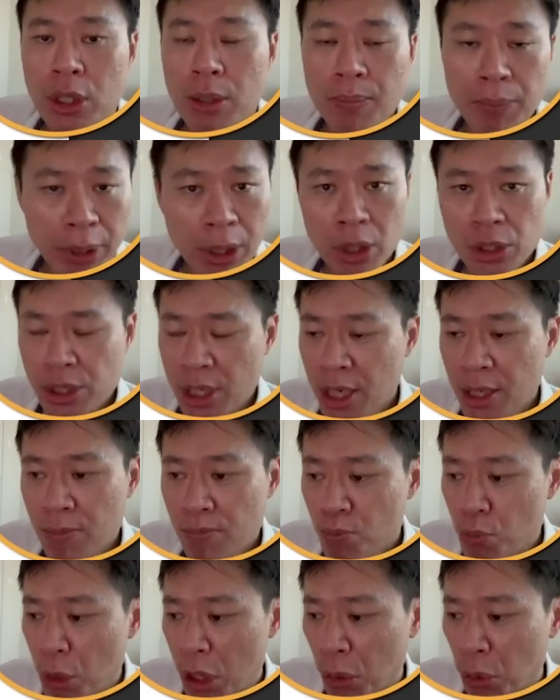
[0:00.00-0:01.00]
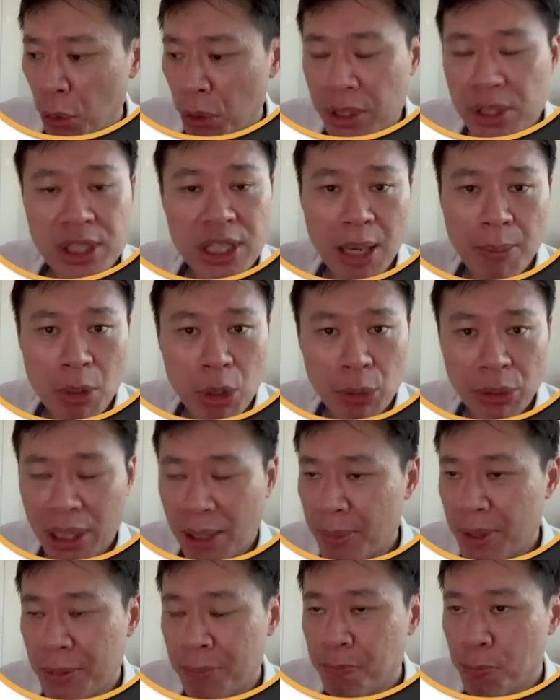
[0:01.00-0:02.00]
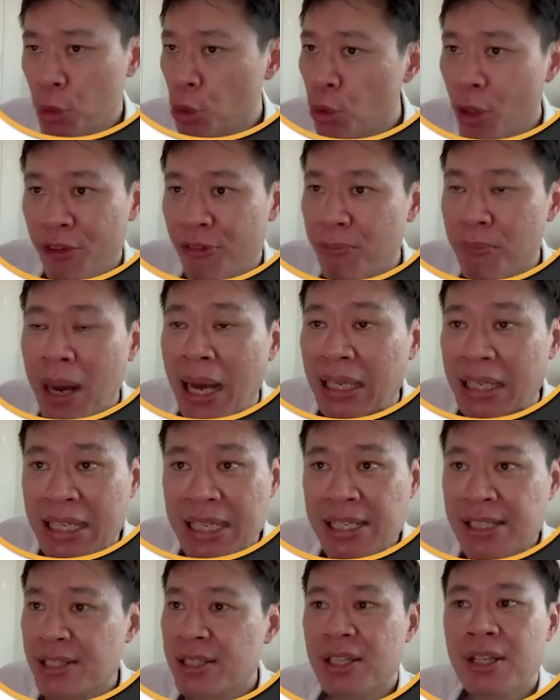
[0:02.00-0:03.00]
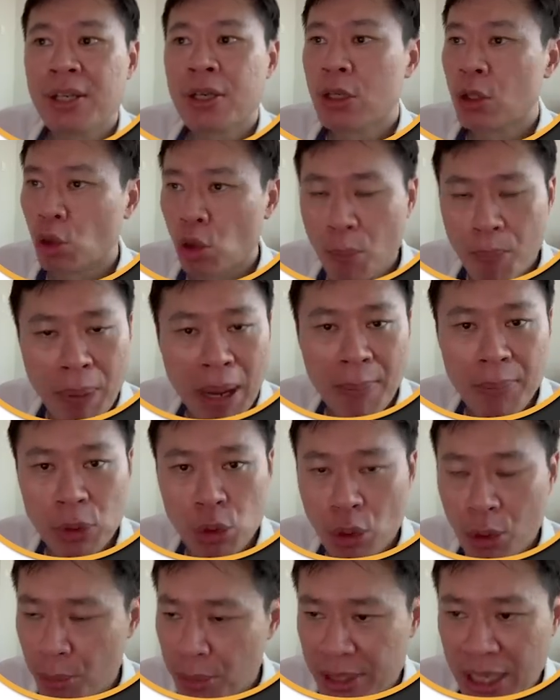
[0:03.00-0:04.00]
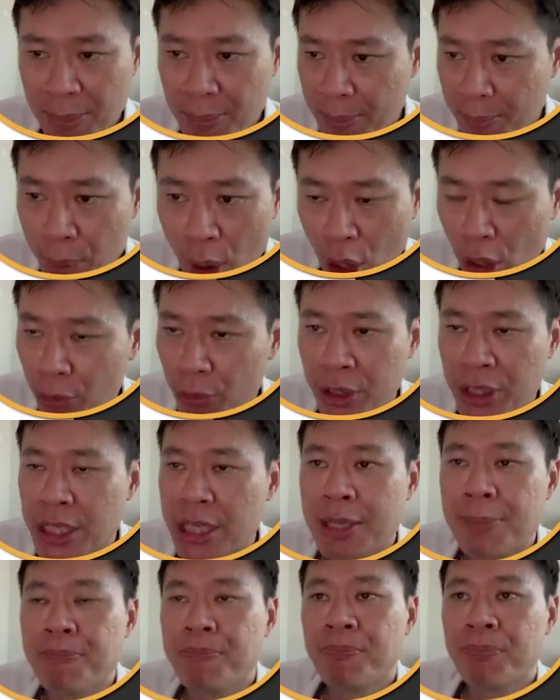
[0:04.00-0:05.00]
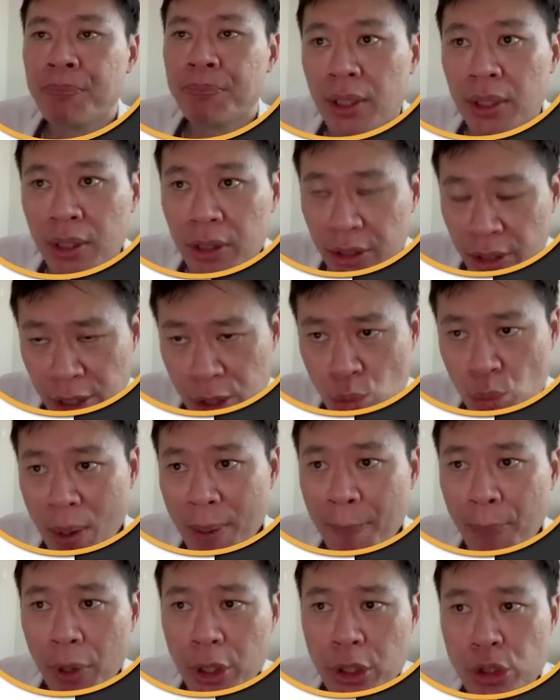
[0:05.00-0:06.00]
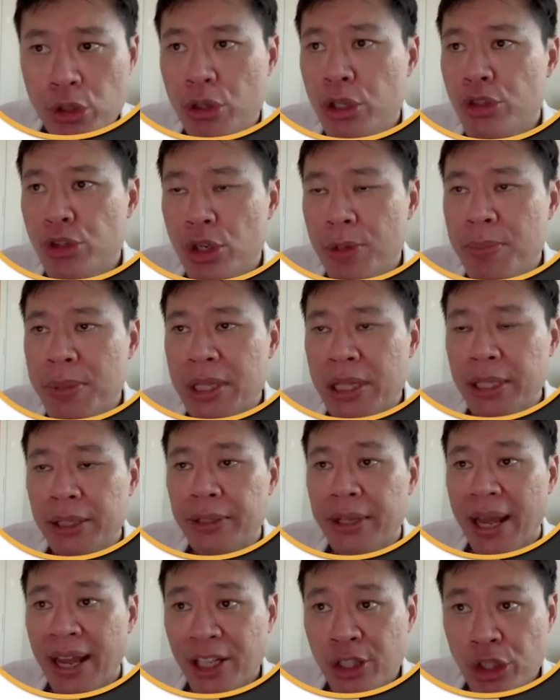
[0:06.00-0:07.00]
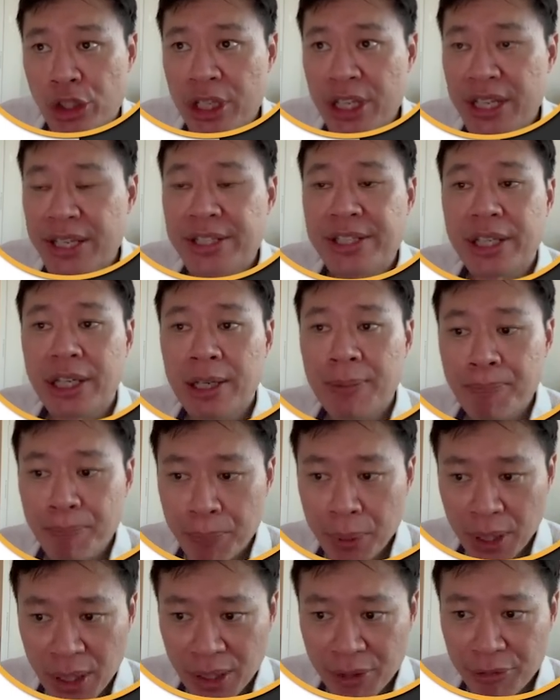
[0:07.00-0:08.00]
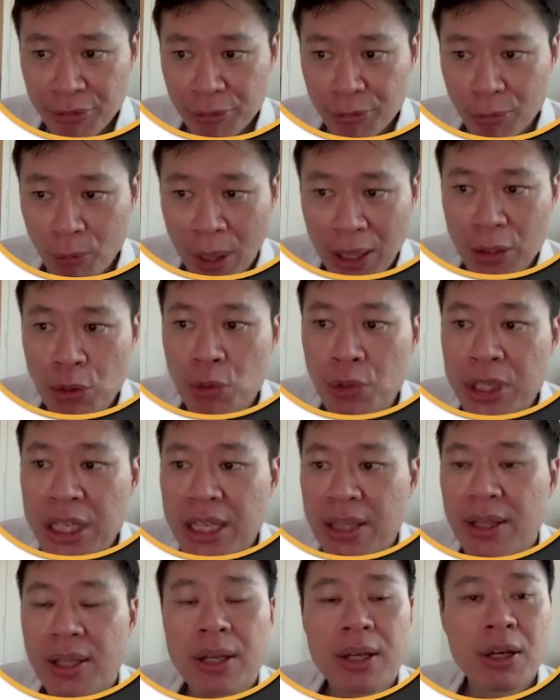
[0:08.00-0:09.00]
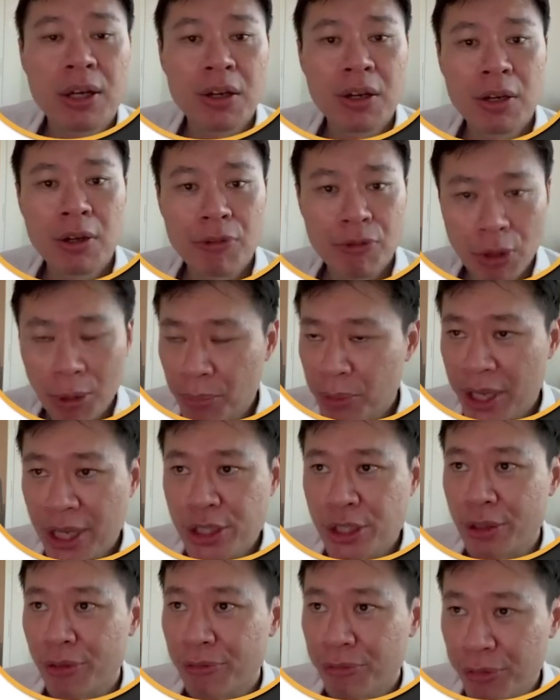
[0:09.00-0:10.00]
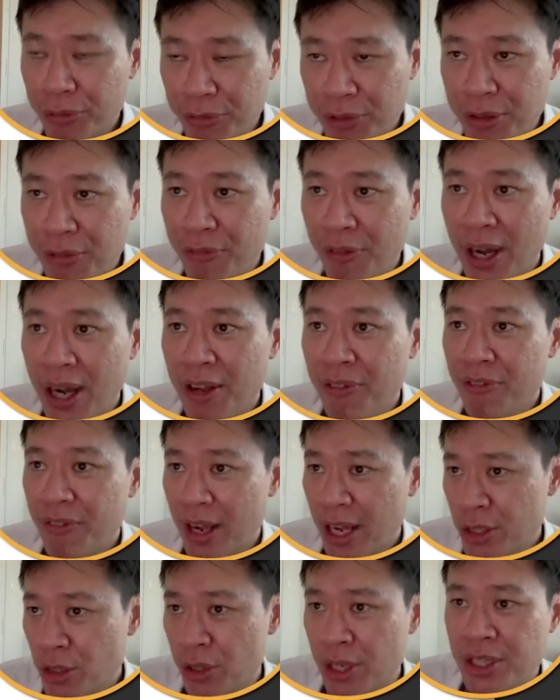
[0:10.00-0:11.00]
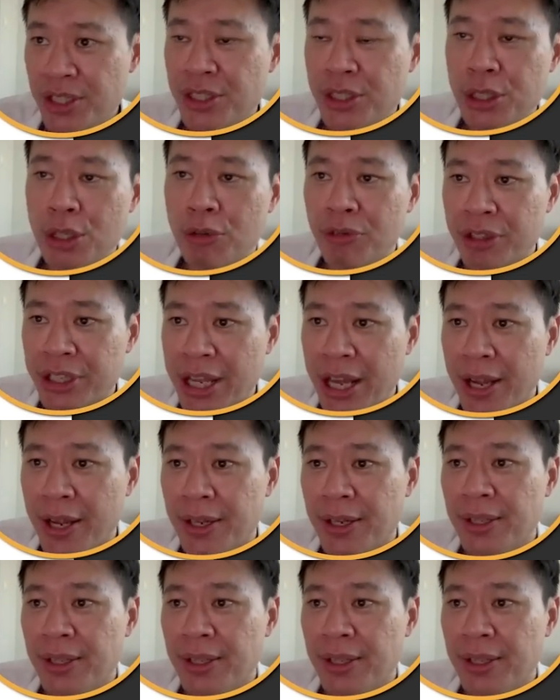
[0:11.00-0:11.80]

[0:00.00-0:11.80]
Because again, you're going semi-retirement. You don't have monies to pump into the retirement pot already. This 1.33 million actually is above what you need from the age of 55, as you can see over there.